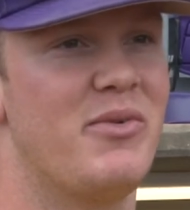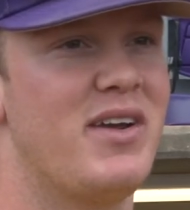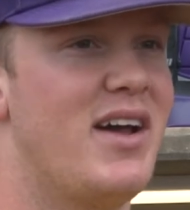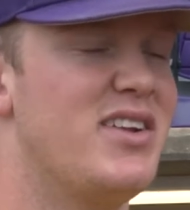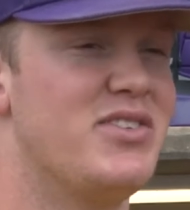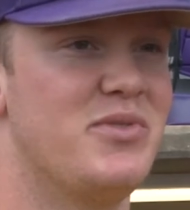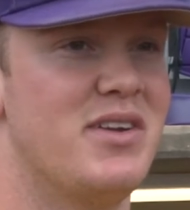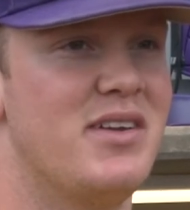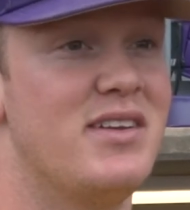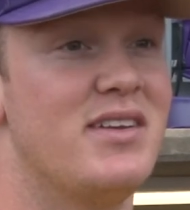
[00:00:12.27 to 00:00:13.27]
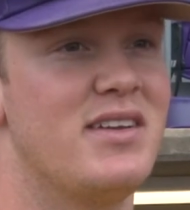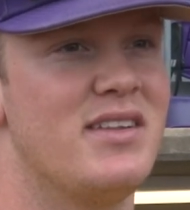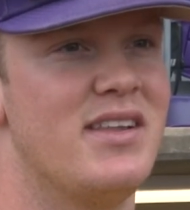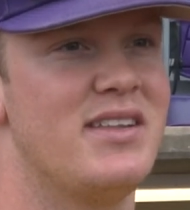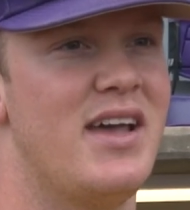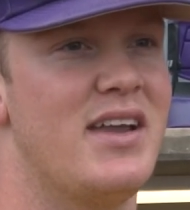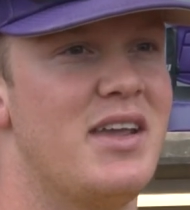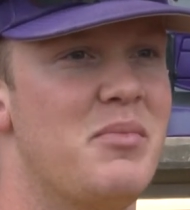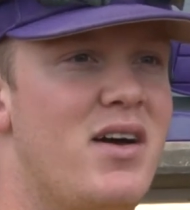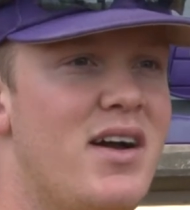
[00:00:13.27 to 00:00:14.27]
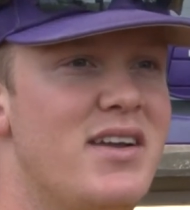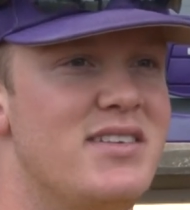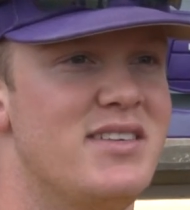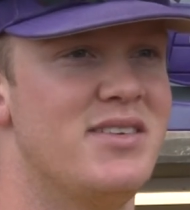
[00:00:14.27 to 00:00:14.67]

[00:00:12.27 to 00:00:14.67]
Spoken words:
We kind of just want to let that get behind us.